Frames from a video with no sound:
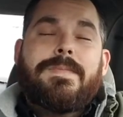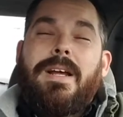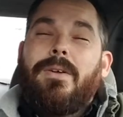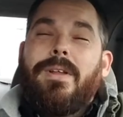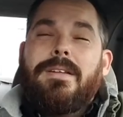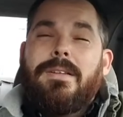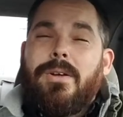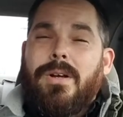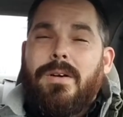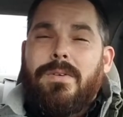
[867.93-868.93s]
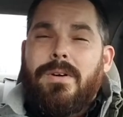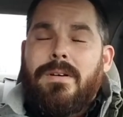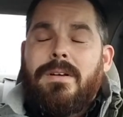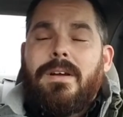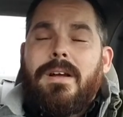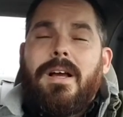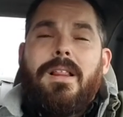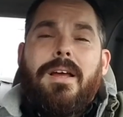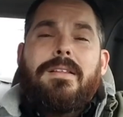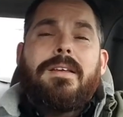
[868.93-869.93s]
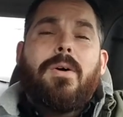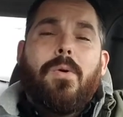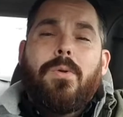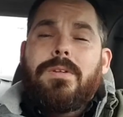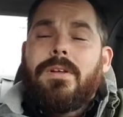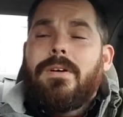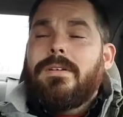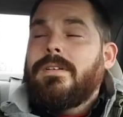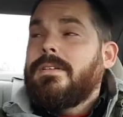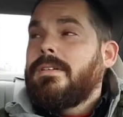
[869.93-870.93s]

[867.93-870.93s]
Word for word: I don't like the look of her. I like the old look.